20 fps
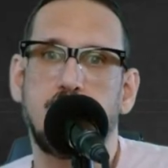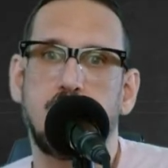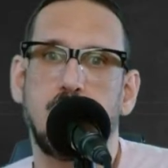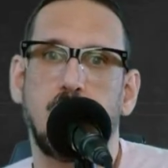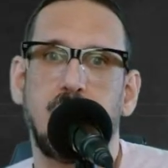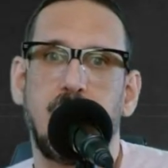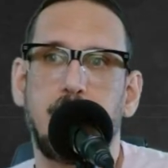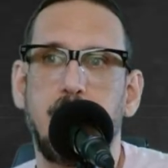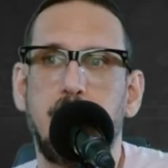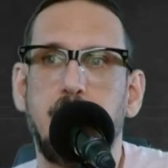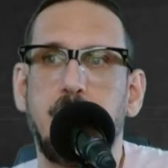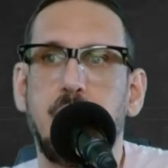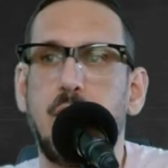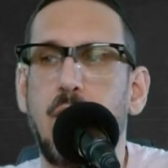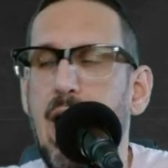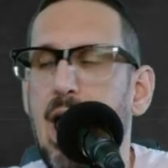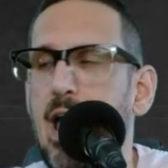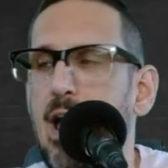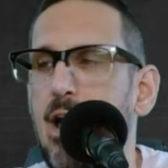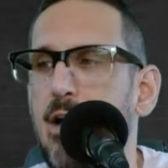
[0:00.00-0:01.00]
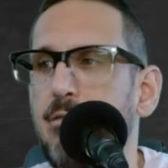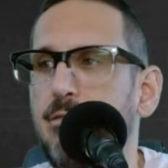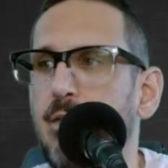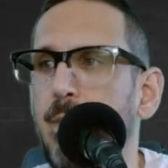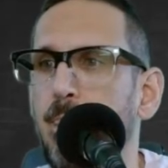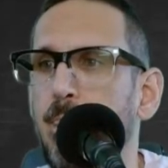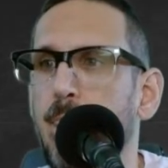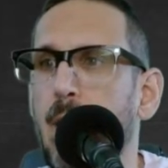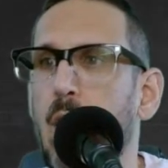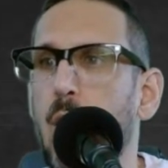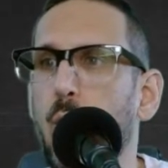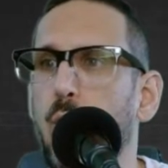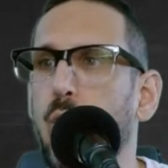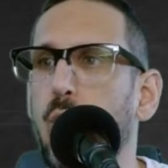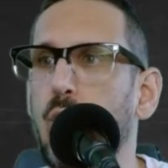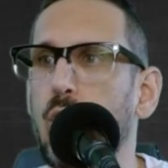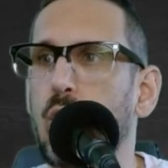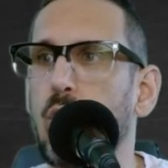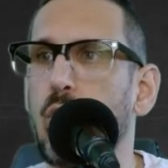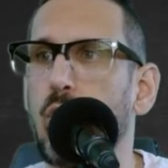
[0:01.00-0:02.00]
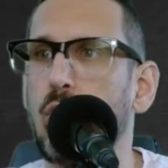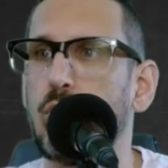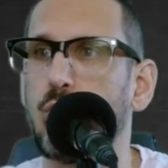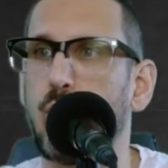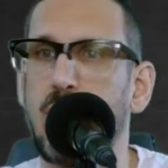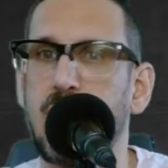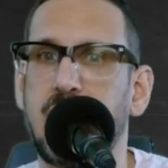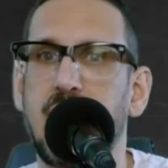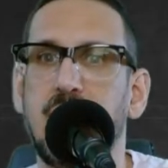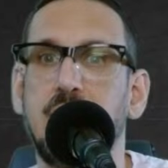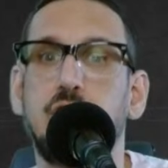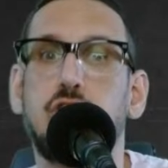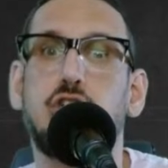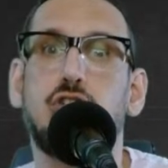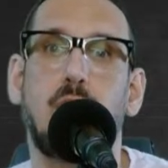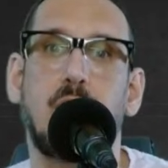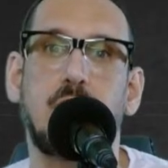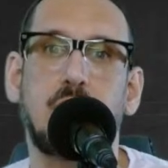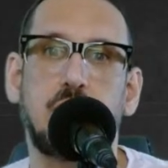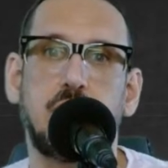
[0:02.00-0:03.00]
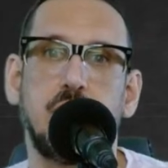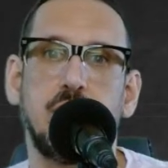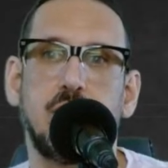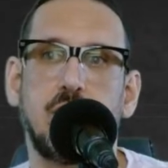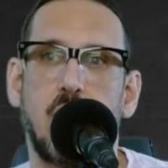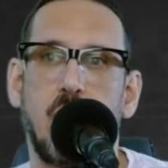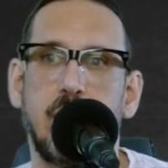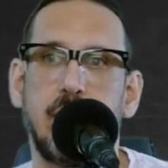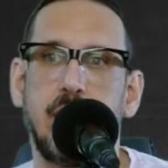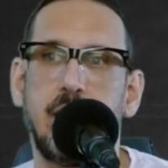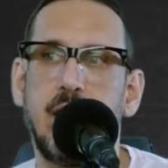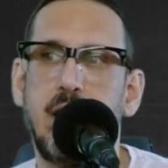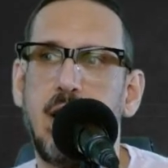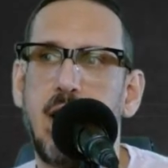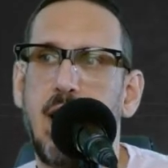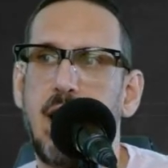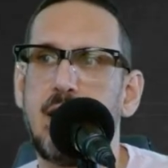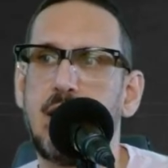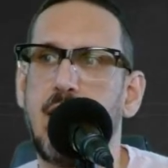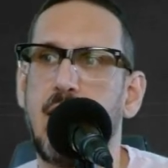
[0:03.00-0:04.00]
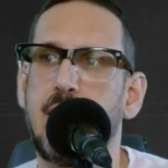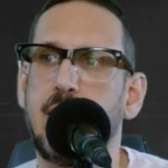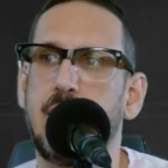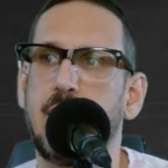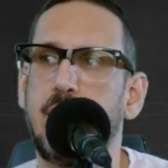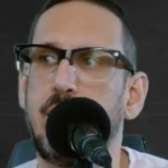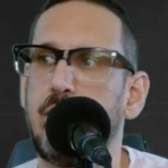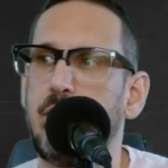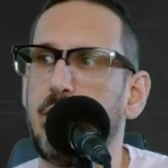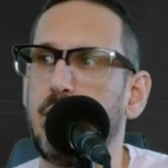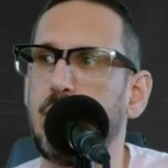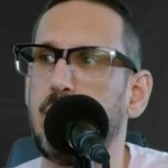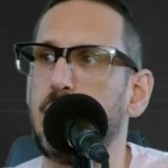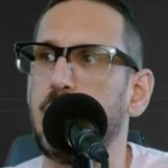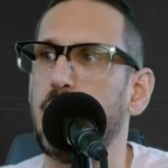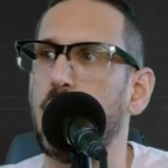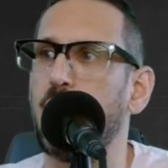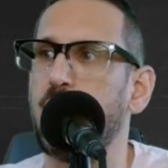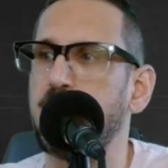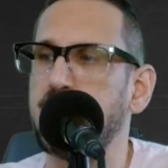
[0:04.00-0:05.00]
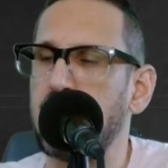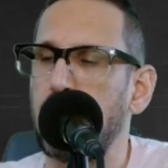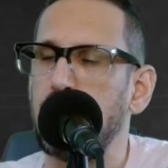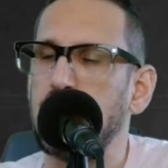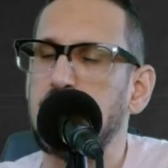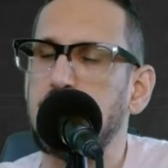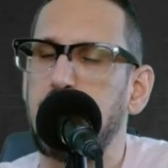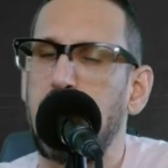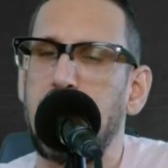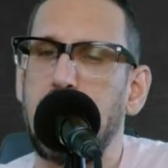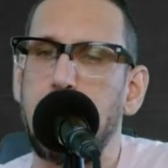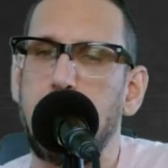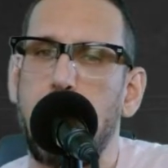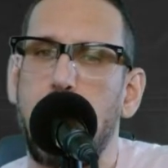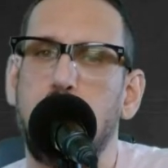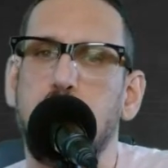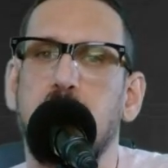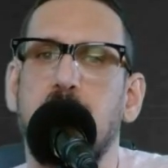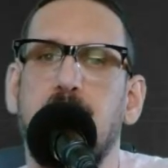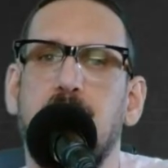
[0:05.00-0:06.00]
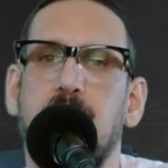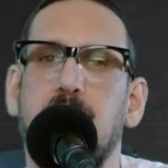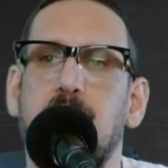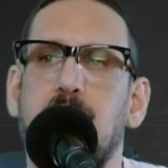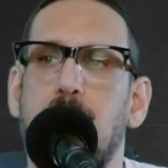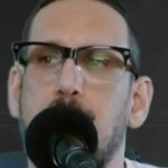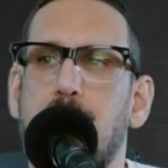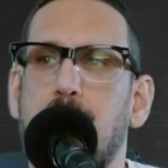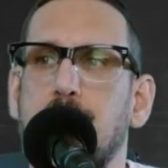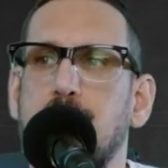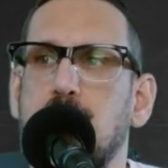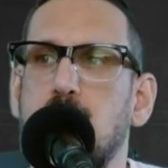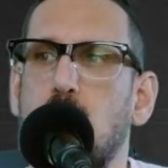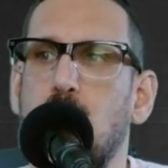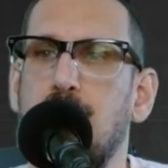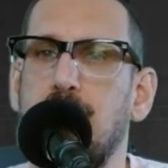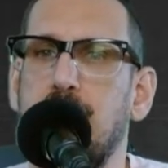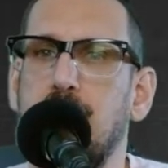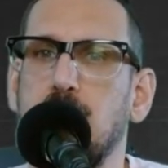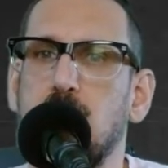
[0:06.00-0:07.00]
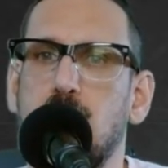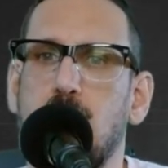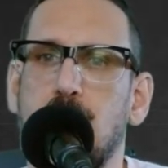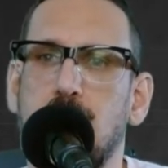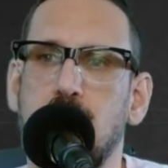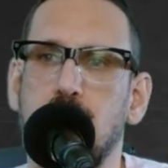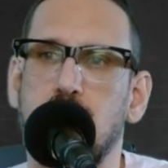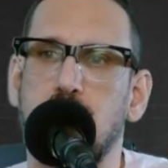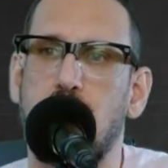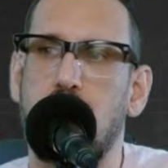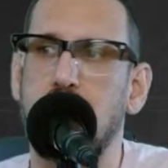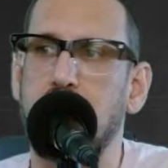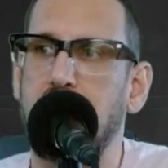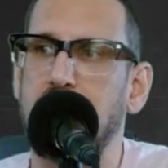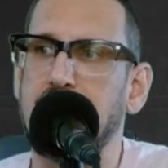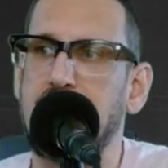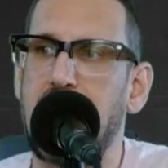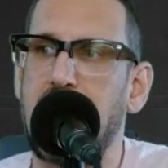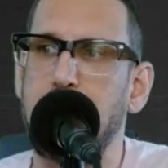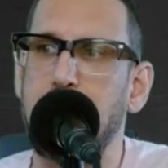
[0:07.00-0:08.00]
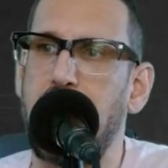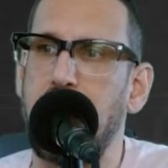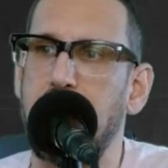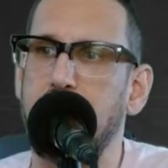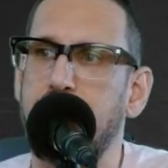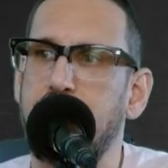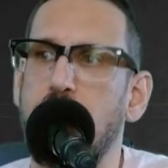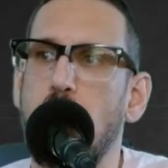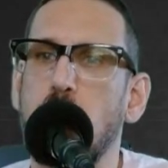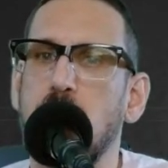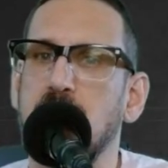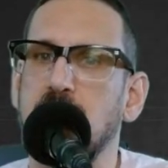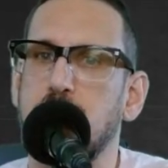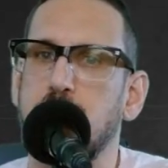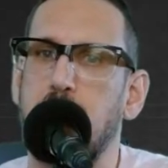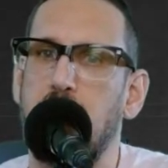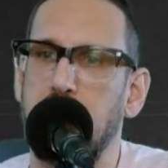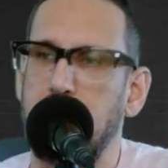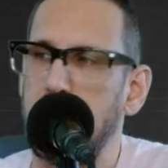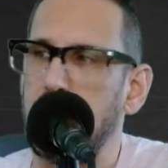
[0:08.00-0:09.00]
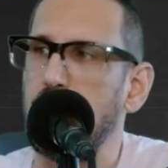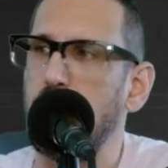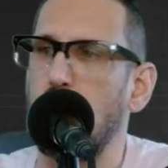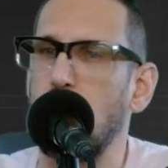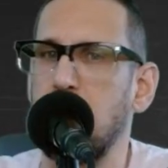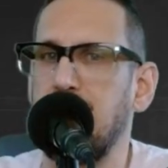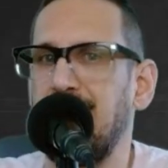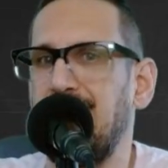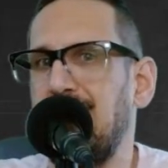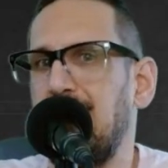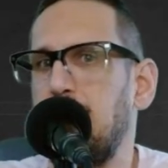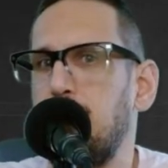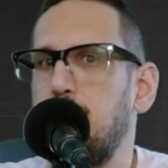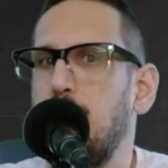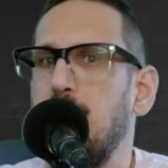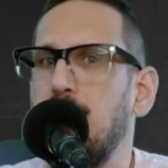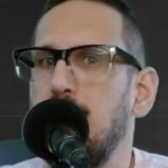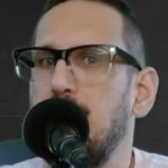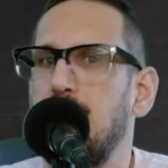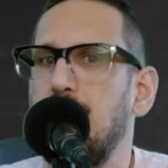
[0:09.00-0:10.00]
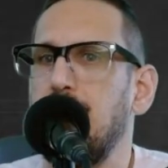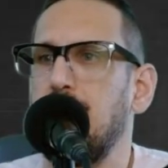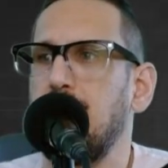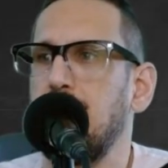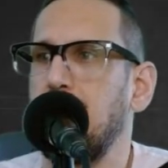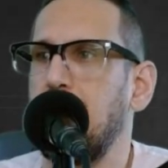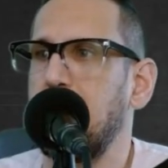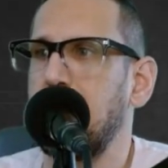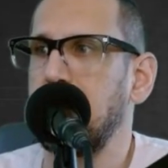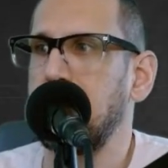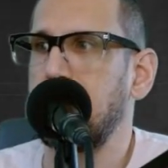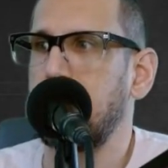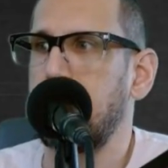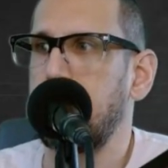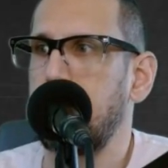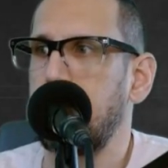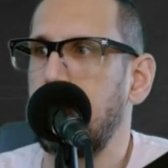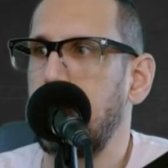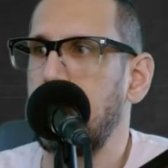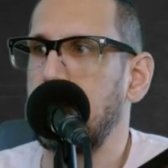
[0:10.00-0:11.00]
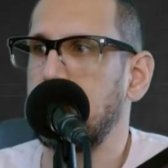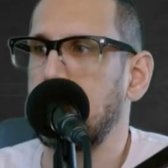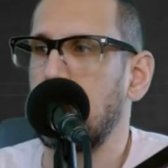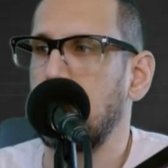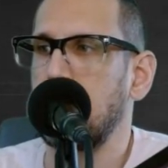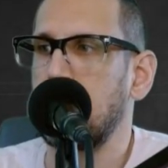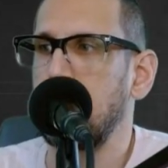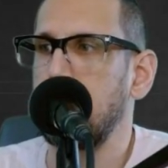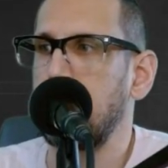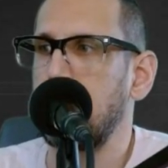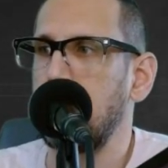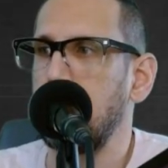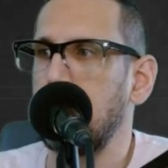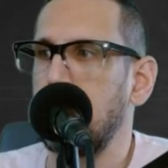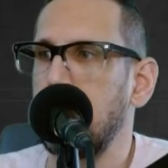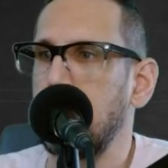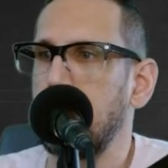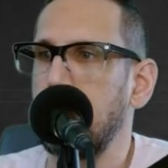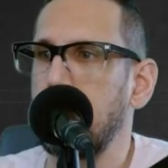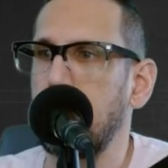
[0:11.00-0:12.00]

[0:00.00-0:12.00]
So like maybe you have a world with instructions on it. And then, if someone's playing in mobile, they can come up to where the instructions are. They tap that focus button or the E button like it is on the computer.